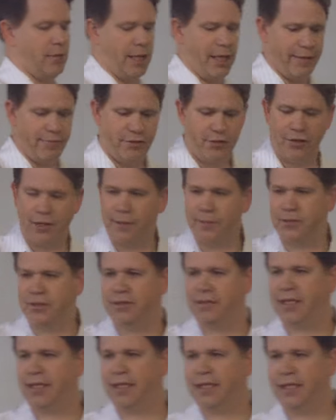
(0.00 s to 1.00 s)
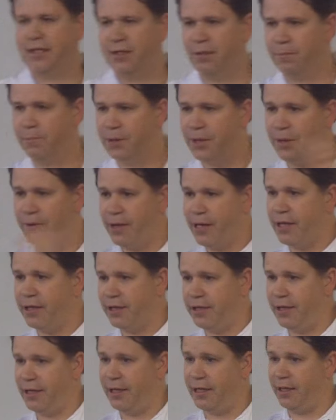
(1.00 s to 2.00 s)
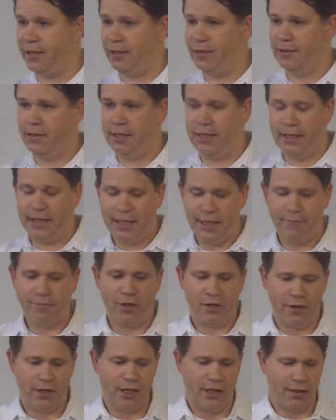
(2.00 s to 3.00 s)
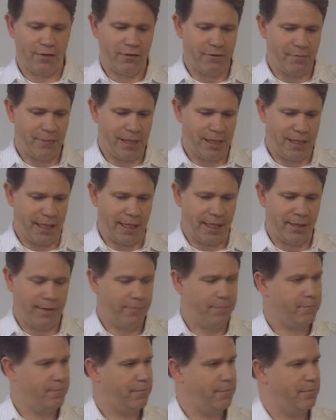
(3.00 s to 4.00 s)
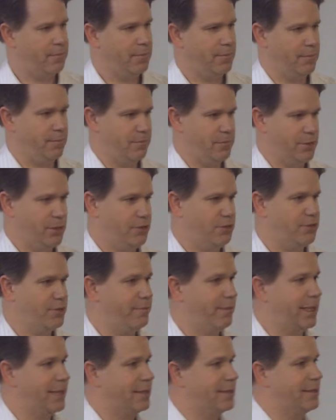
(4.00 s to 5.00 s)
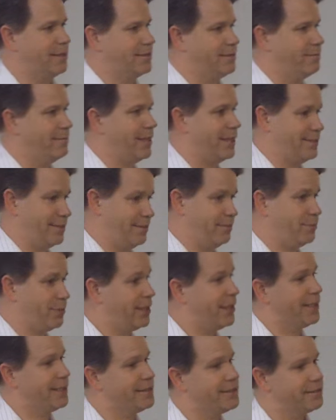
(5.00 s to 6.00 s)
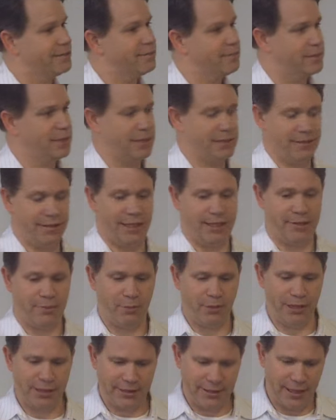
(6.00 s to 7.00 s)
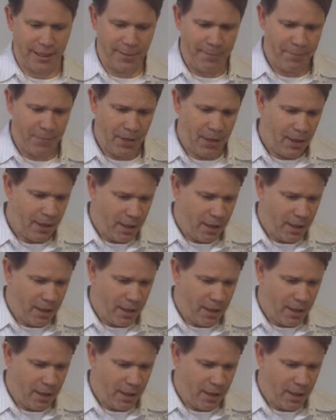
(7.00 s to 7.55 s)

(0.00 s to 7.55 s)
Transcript: I have two options. I can either blow out of there and keep going on with my day, use the mechanism that's in place, this nice barista,